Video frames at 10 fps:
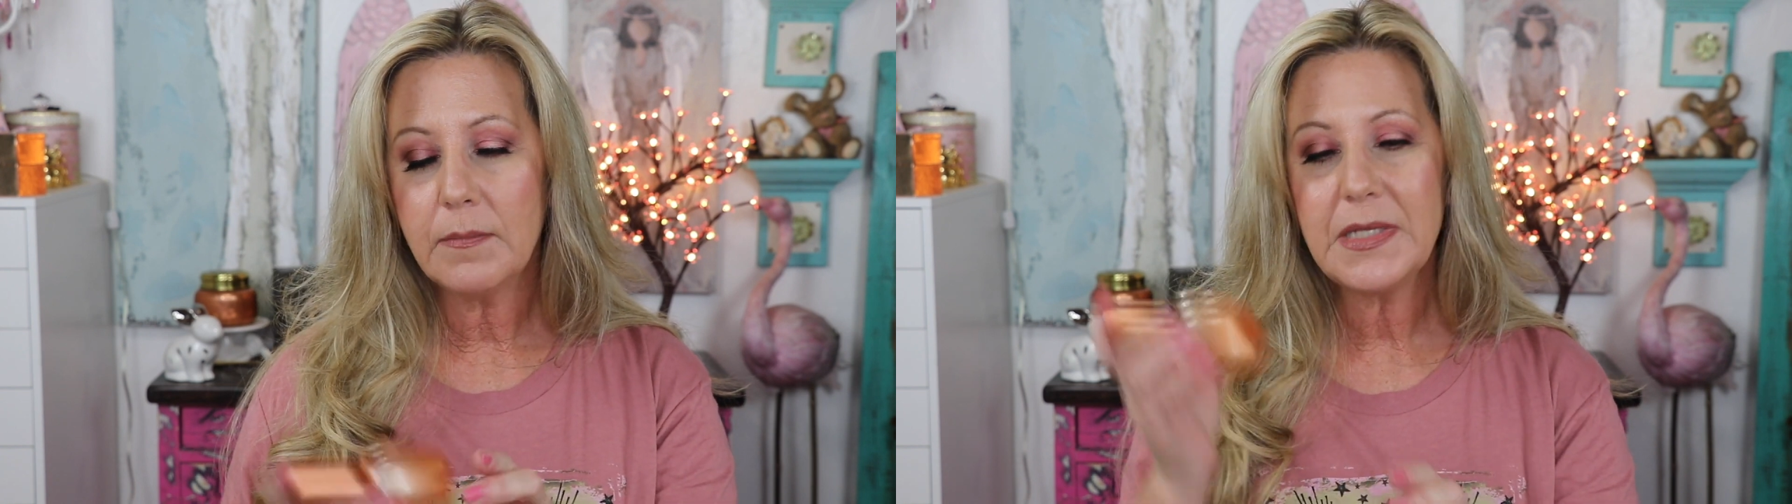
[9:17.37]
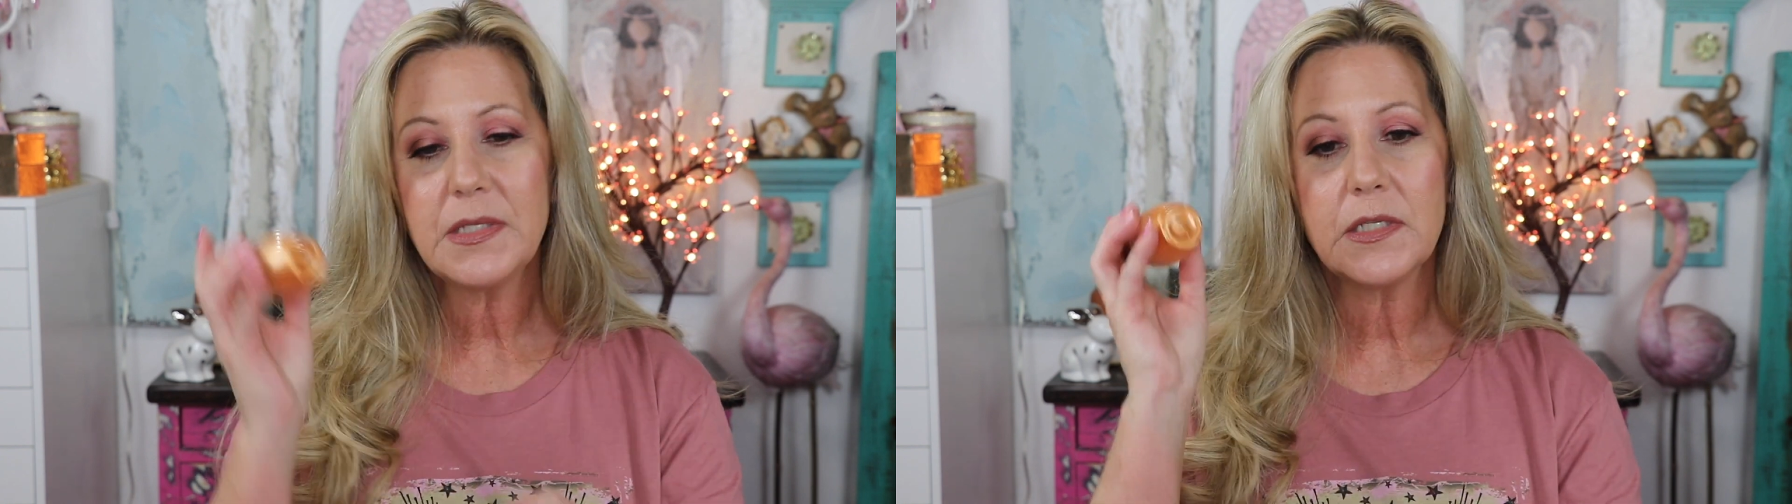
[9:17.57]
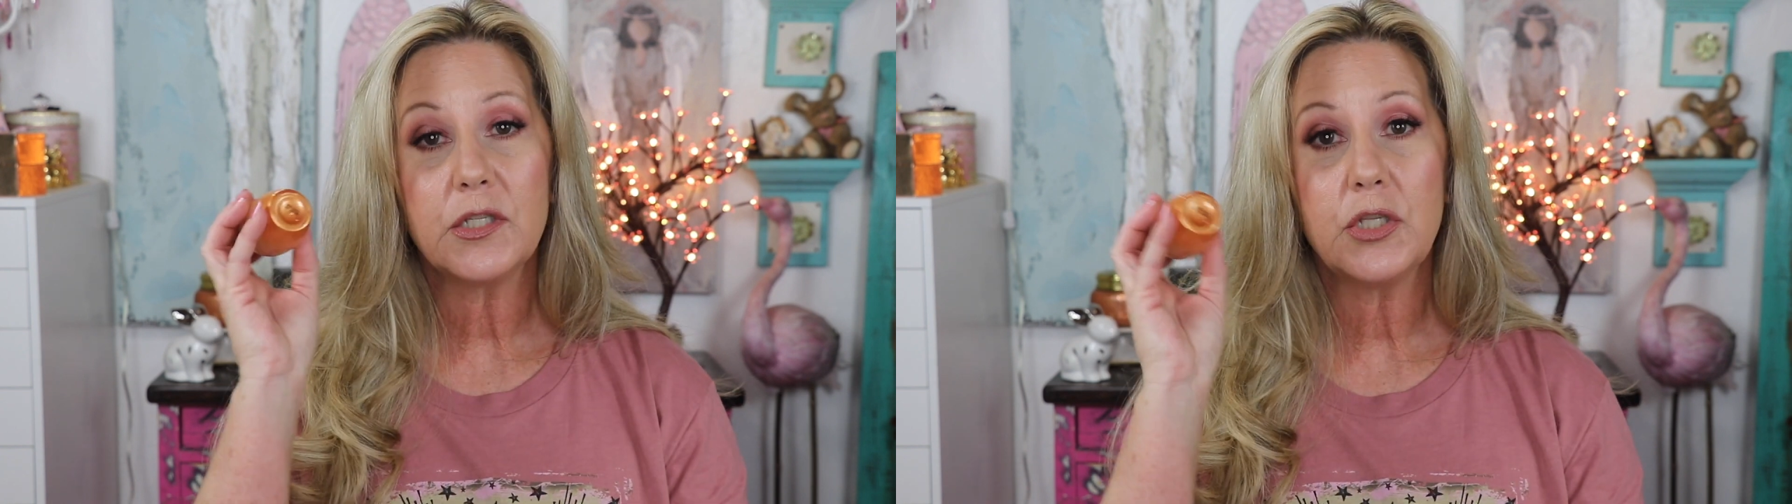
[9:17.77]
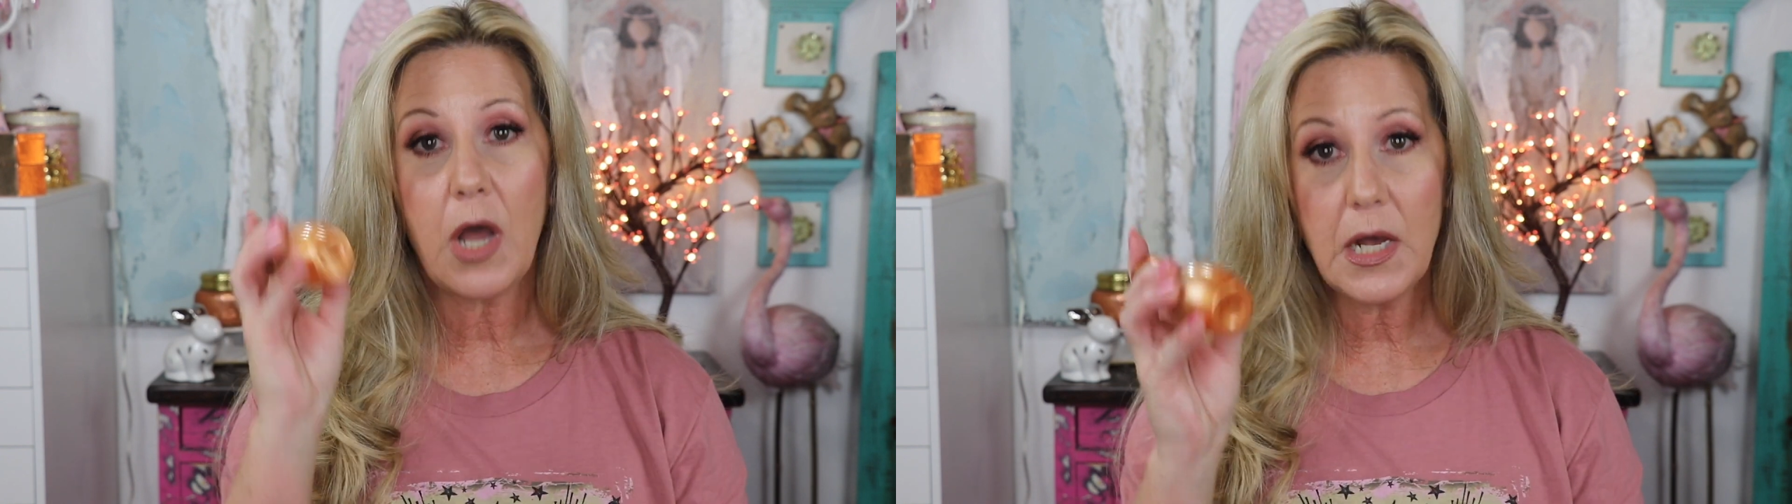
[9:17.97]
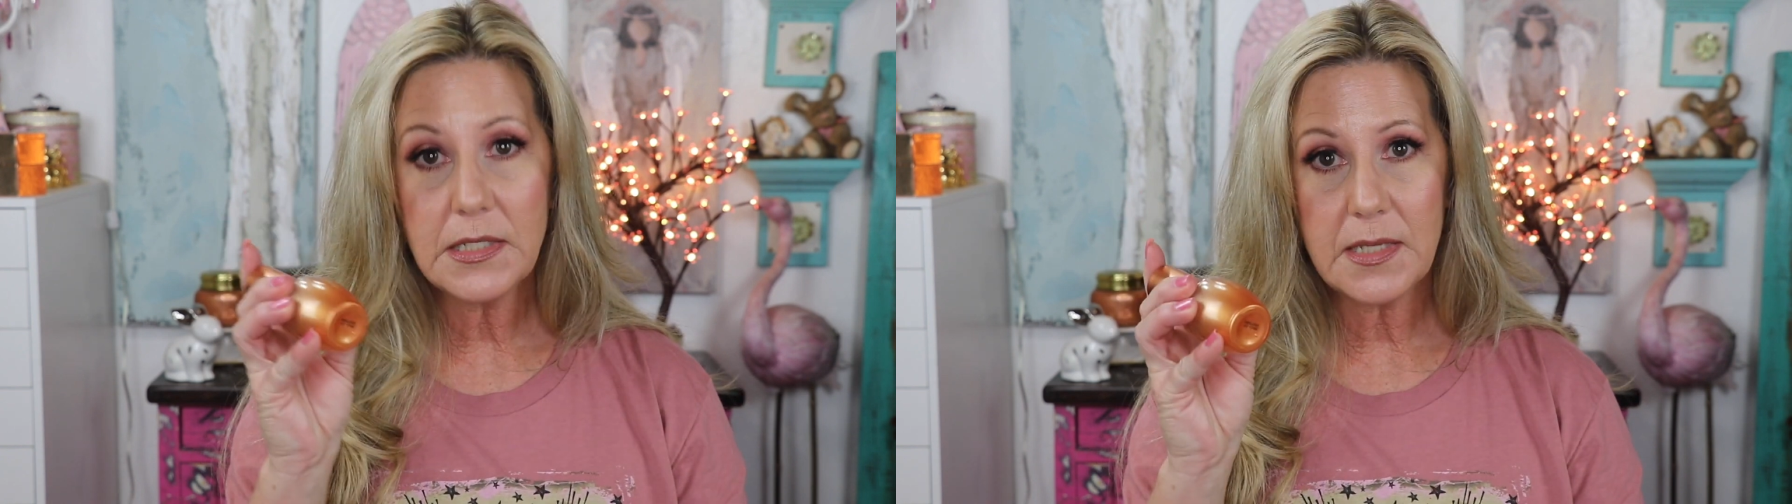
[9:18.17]
this is
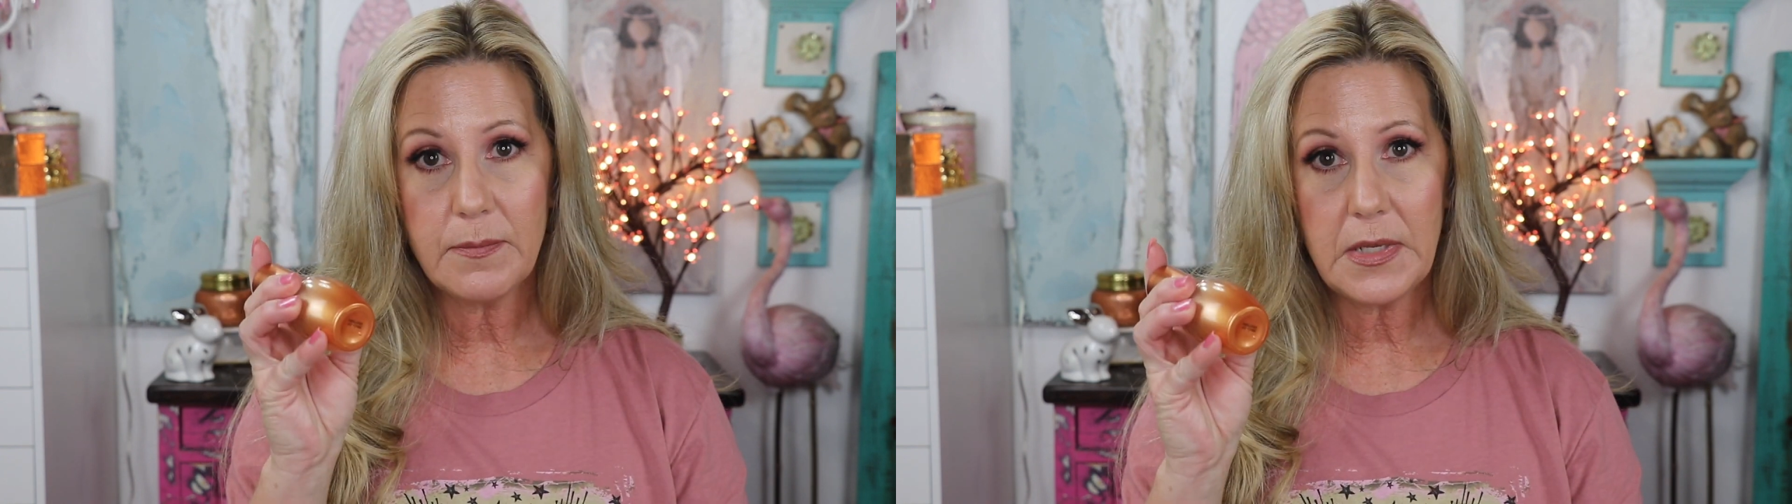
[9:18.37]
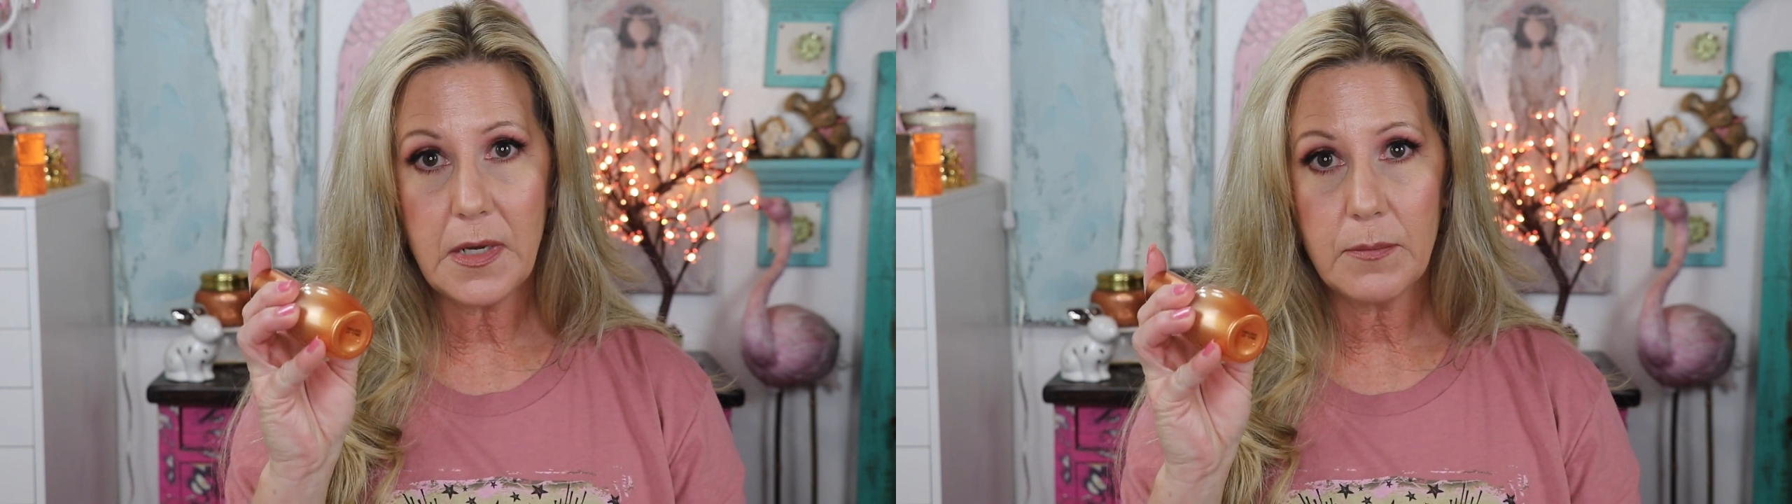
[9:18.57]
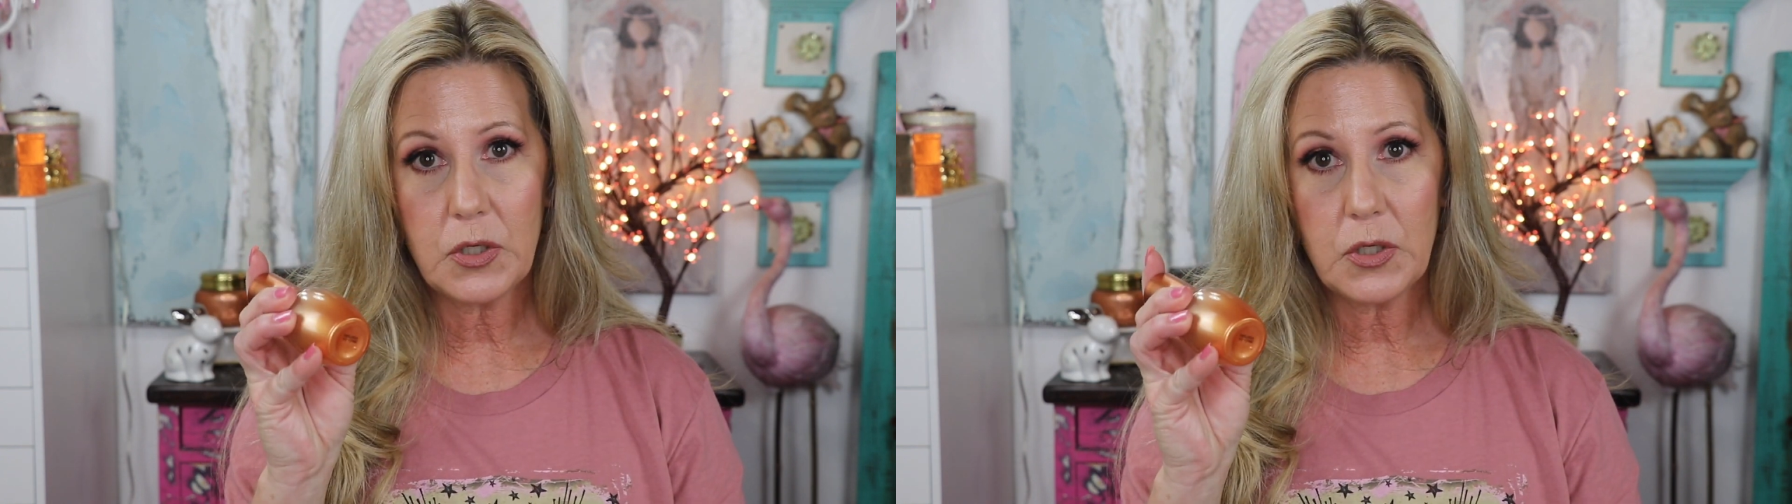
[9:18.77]
not something I'm